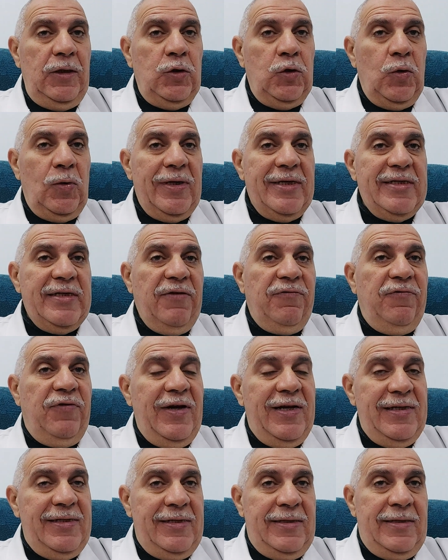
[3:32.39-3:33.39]
during the
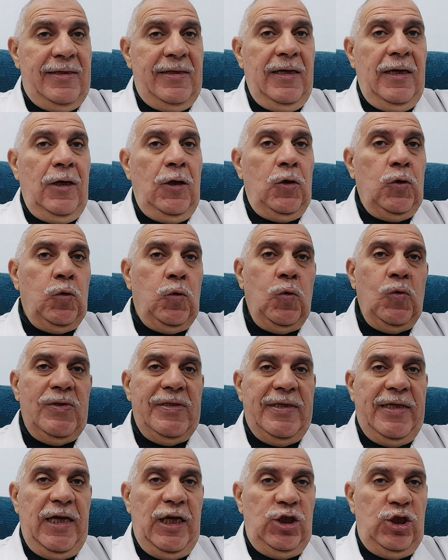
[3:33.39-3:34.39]
first two
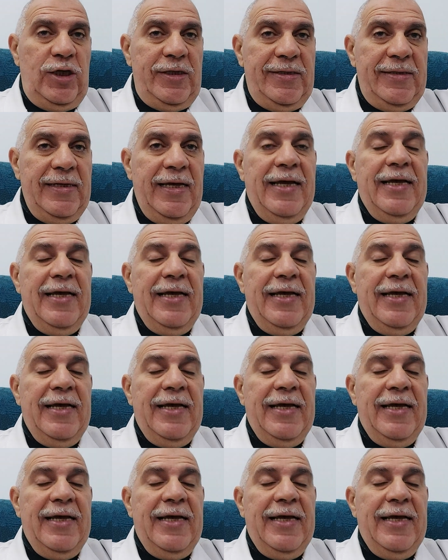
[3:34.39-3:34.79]
stages,